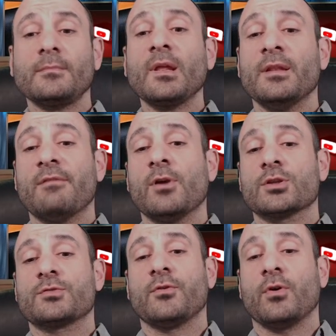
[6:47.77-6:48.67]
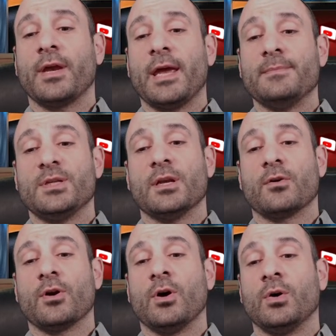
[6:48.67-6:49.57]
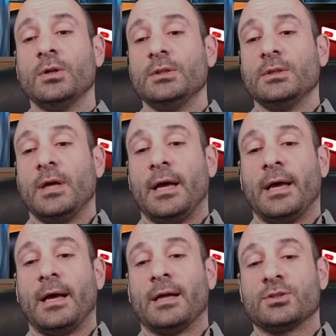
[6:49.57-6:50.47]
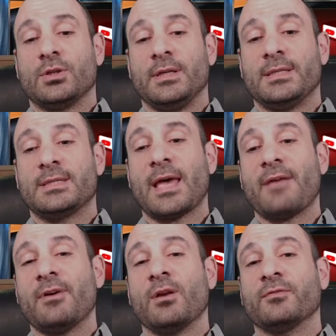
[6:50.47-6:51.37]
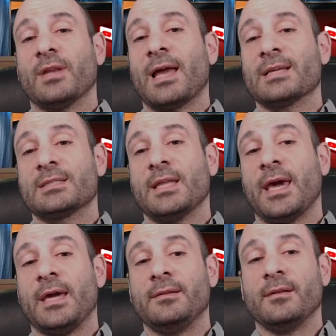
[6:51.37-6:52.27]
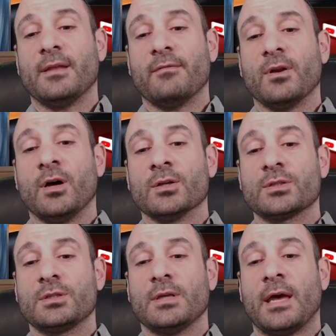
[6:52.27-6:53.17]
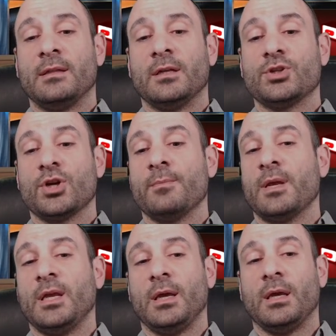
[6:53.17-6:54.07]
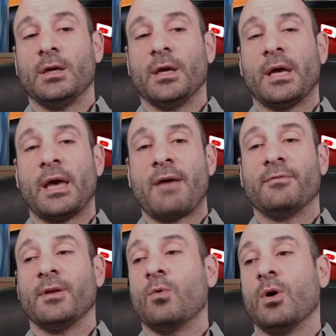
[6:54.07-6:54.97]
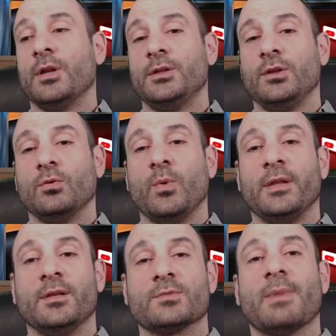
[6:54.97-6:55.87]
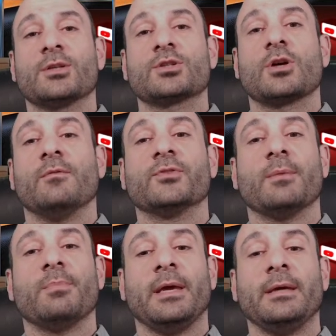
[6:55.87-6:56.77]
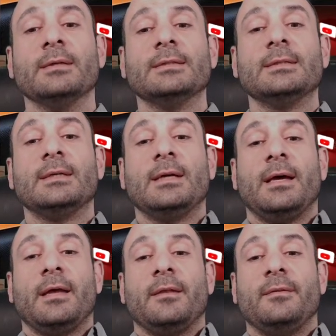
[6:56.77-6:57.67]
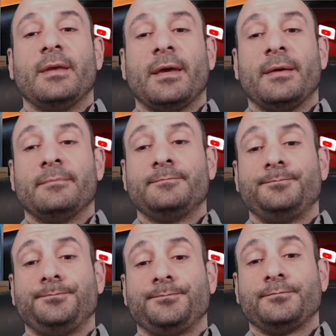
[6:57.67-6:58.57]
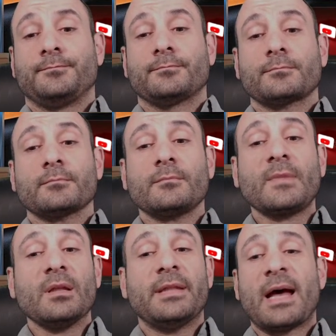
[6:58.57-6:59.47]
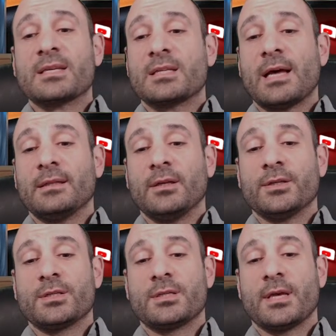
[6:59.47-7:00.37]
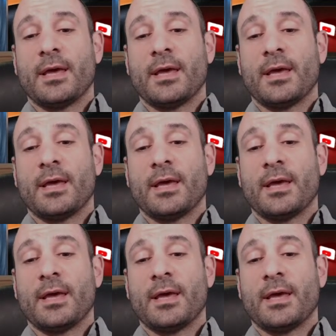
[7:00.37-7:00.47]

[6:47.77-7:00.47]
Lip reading: they've lost 4 games in a row. Actually, 7 of the last 8 they've lost, and Germany have the quality to win this match comfortably. The Icelanders